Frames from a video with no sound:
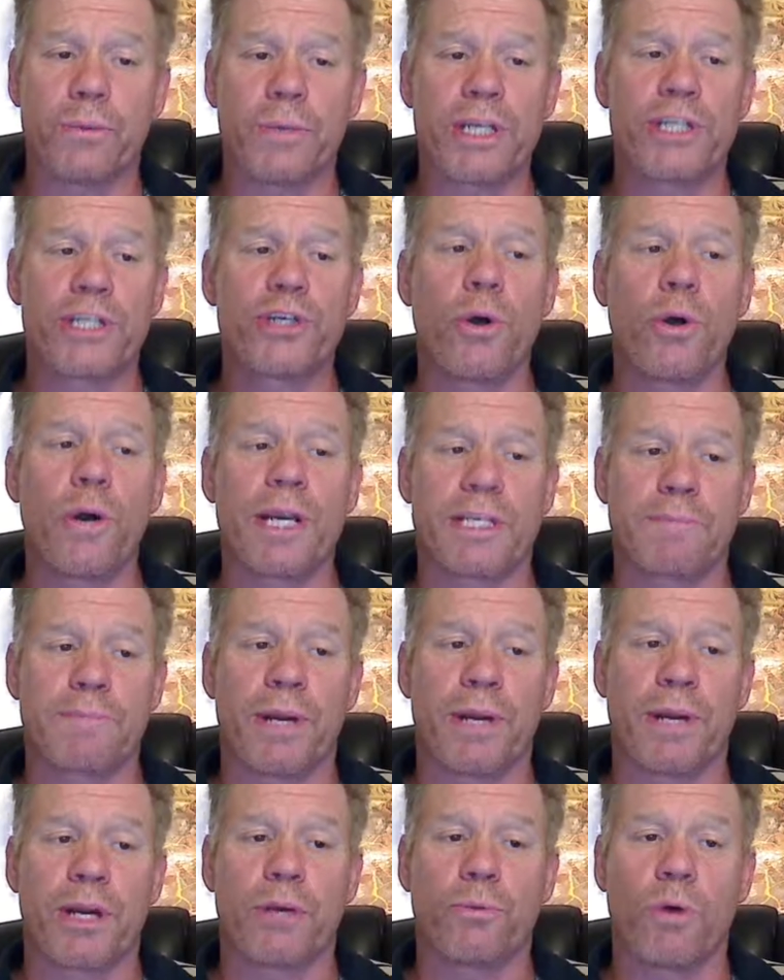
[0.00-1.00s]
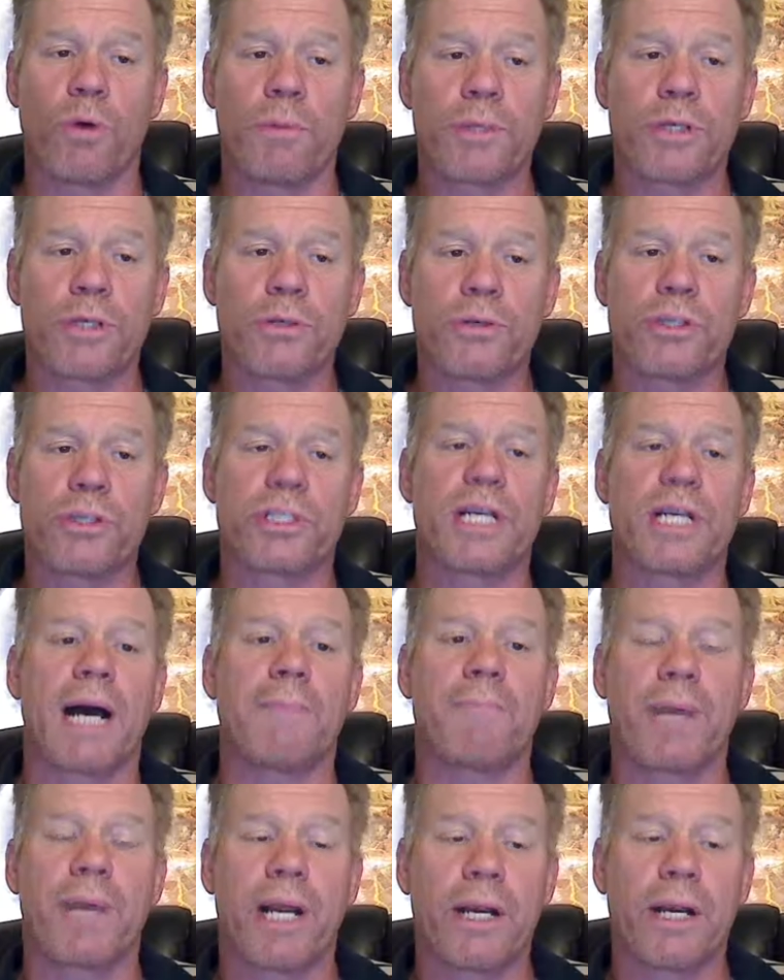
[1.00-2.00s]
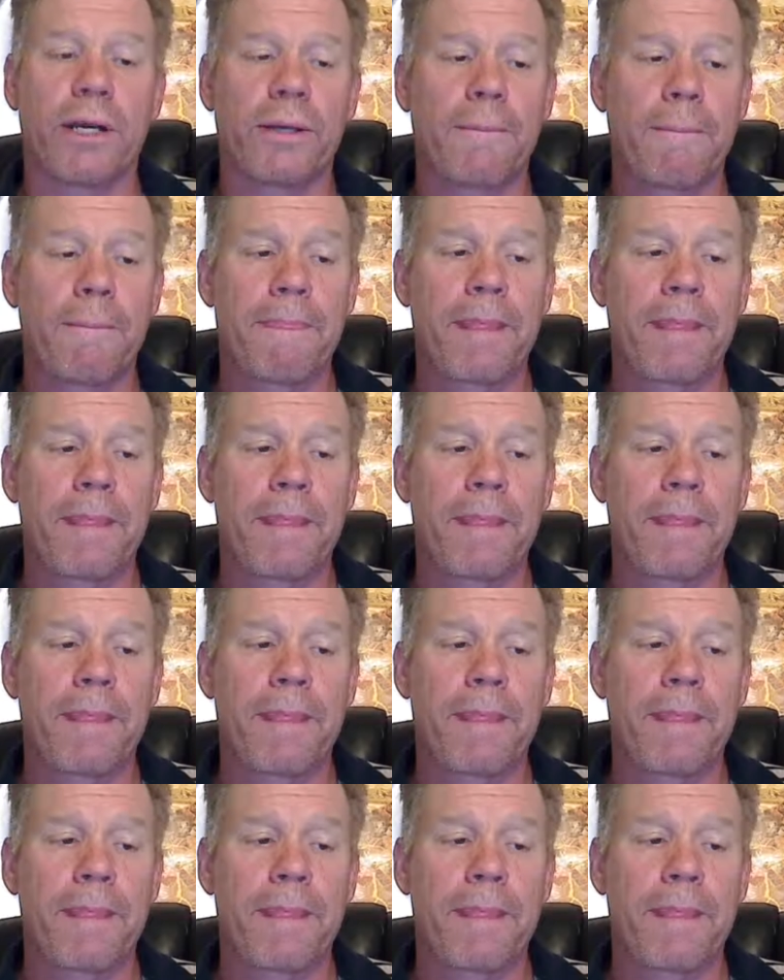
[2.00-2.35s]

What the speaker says: rejoice, barren woman who does not bear.